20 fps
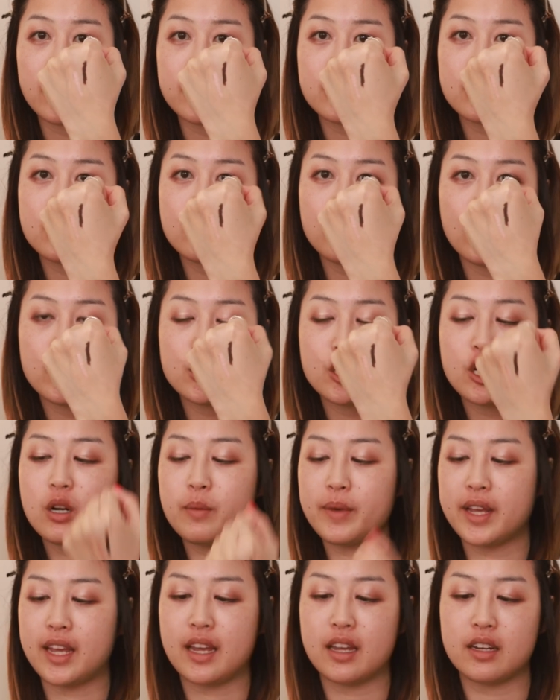I just swatched it
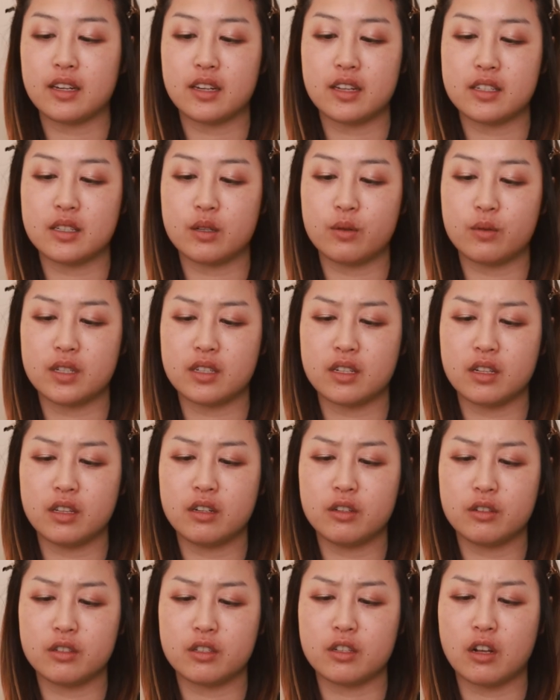on my hand because it was a
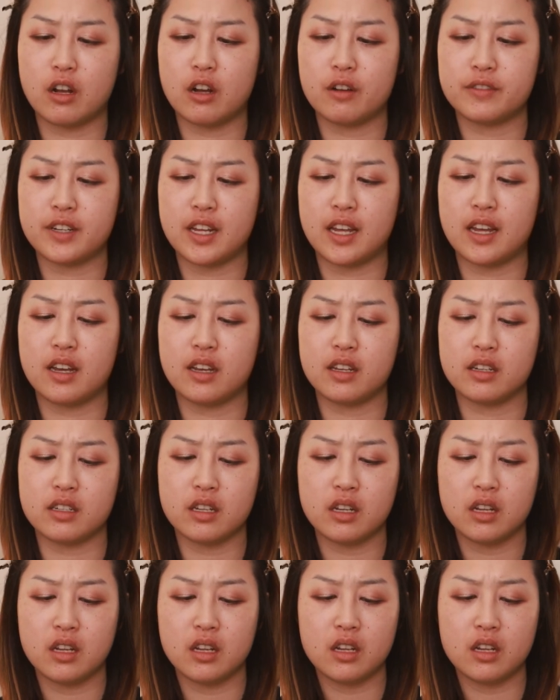little soft and